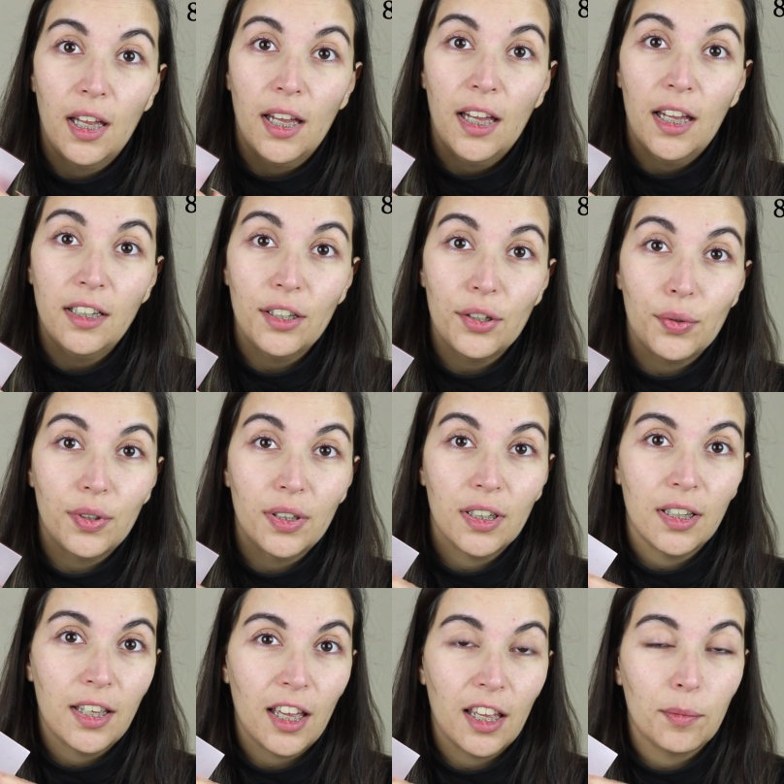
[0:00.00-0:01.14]
And this one
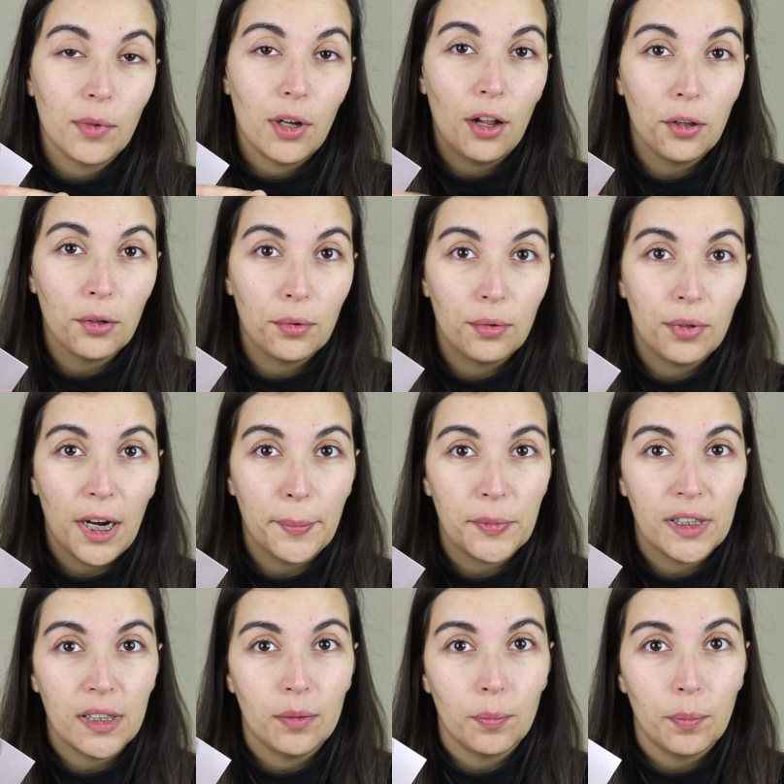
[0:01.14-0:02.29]
came all
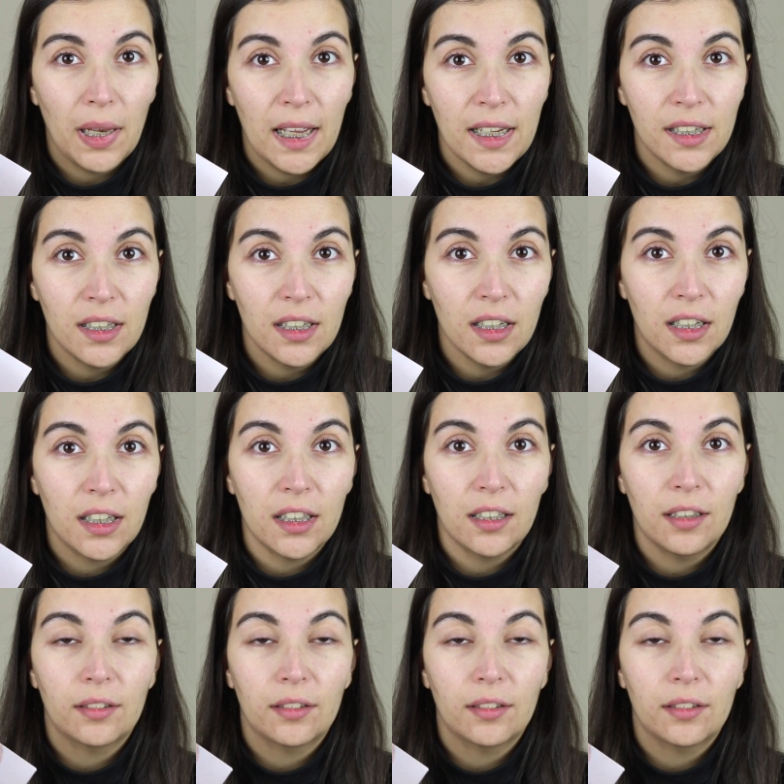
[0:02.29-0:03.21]
wrapped in plastic.